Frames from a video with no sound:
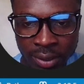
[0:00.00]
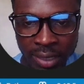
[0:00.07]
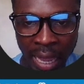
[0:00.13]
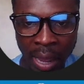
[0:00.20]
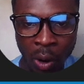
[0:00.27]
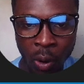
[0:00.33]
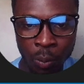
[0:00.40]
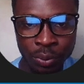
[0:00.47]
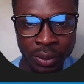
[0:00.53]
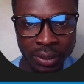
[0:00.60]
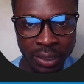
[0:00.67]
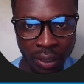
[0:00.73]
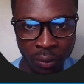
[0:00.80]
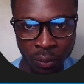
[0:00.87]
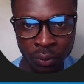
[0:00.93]

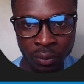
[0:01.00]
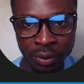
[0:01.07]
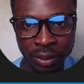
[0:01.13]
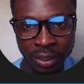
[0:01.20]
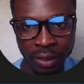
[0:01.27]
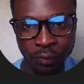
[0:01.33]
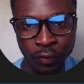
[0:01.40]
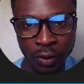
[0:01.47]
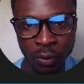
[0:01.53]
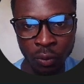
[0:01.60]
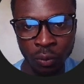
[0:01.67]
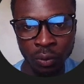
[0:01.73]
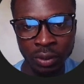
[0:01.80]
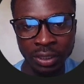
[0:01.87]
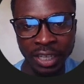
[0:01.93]
Operator your
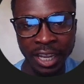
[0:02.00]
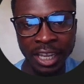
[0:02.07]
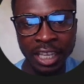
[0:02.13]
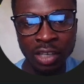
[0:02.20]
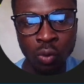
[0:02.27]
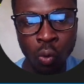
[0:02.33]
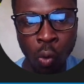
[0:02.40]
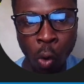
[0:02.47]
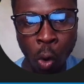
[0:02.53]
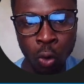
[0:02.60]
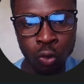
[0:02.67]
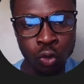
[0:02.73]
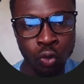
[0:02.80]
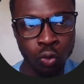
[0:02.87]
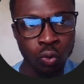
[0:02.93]
friend the
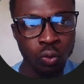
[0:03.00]
equal